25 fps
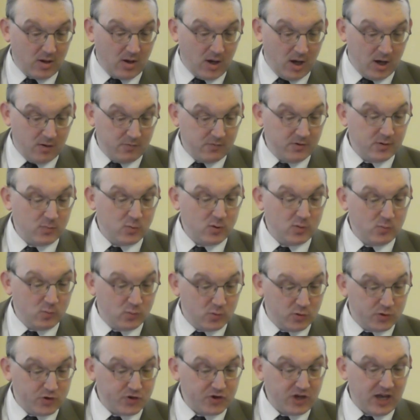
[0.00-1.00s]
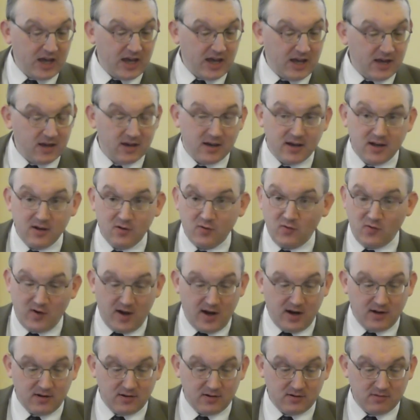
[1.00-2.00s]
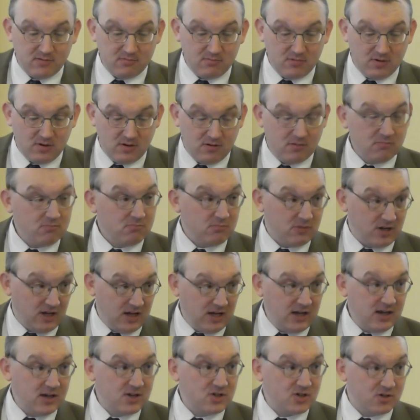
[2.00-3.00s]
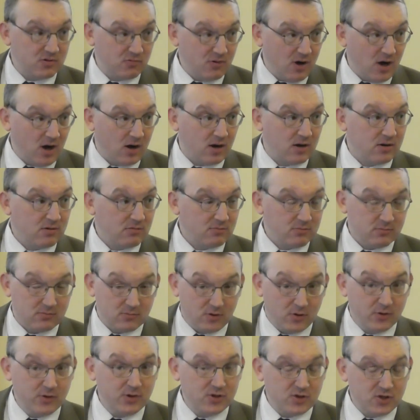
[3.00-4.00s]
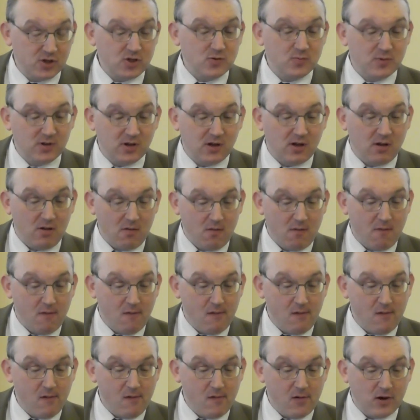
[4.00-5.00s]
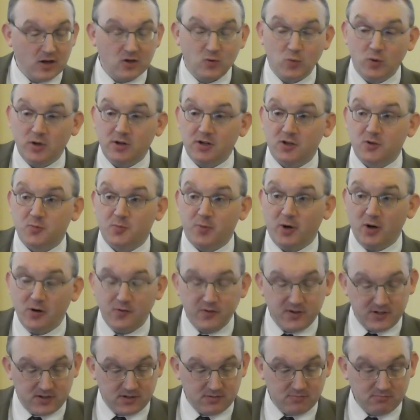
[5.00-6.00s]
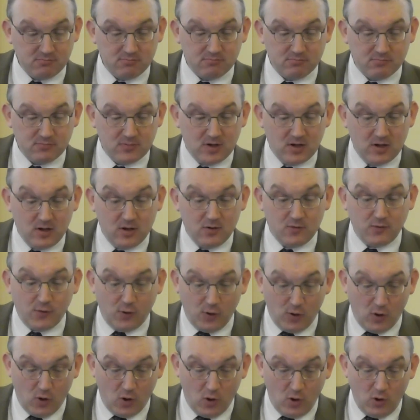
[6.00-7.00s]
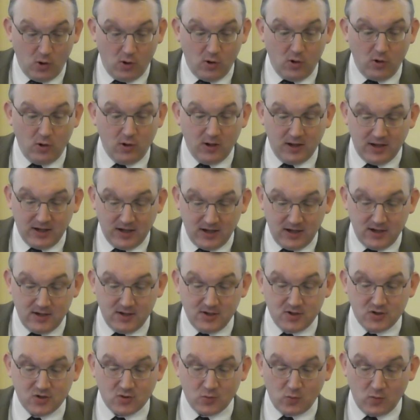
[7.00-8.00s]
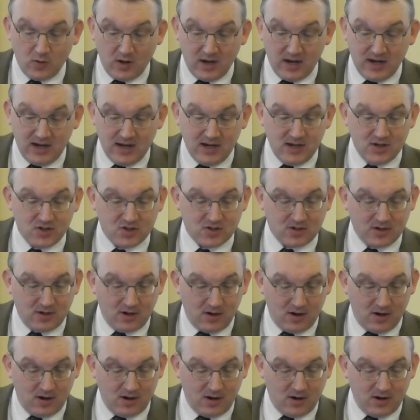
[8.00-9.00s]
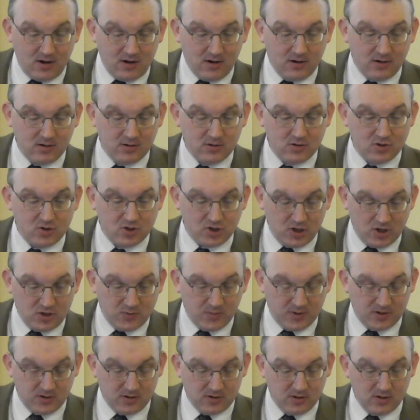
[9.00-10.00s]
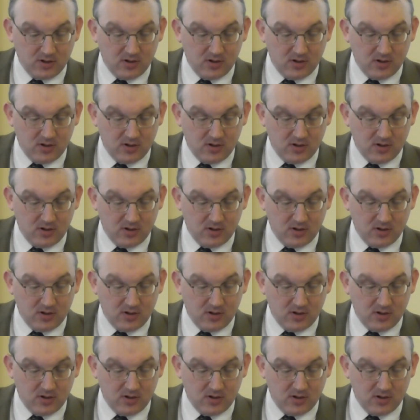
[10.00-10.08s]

Everyone will say, in effect, He is the rock on the judgment day. His work is perfect, for all His ways are judgment.